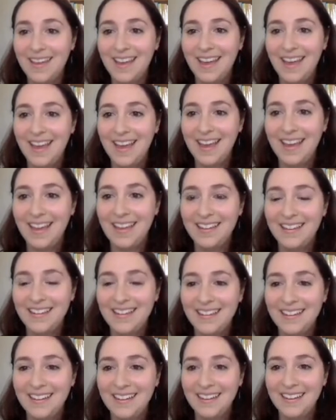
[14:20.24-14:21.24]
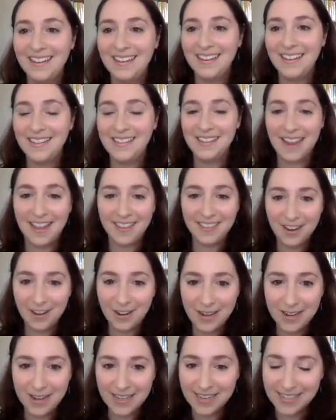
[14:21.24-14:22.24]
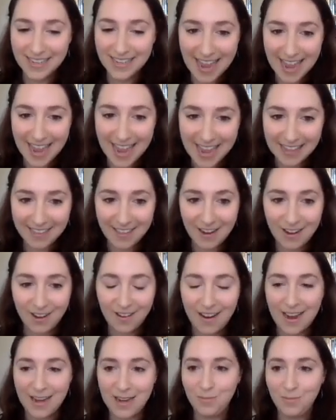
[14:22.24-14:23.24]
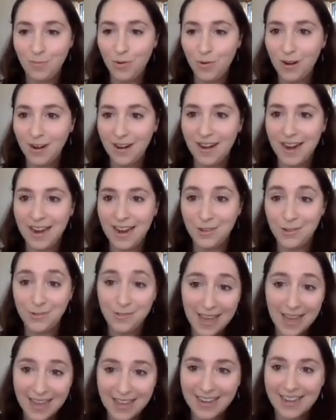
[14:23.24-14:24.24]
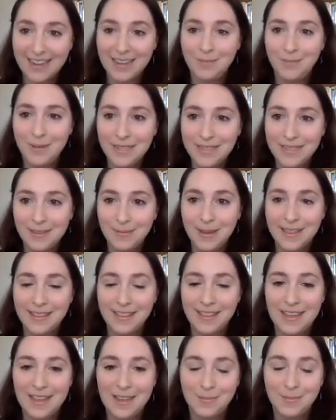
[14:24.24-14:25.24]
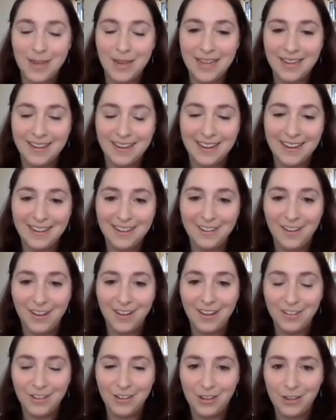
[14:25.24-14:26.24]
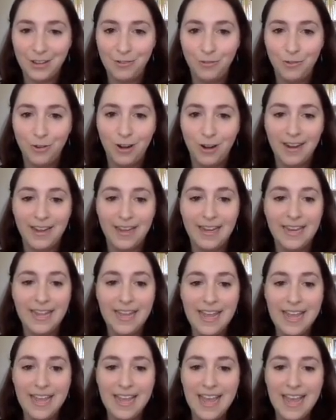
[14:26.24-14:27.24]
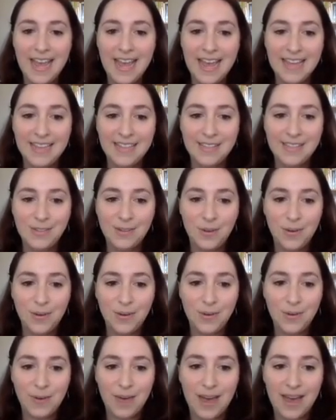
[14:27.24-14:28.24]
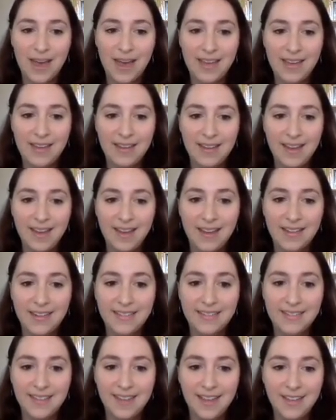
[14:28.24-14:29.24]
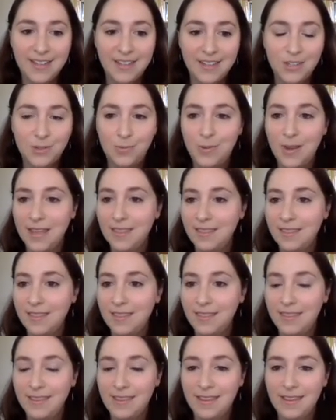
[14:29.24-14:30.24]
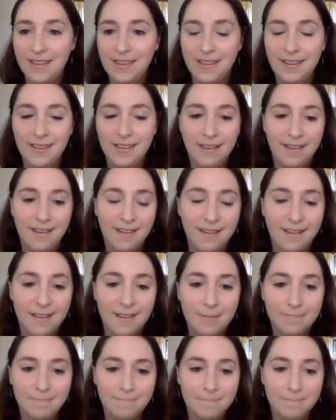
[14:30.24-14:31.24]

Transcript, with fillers: and it's not there and it doesn't hang there anymore i knew that i had been to bethlehem i had, I had gone looking for it and so i got in touch with the uh,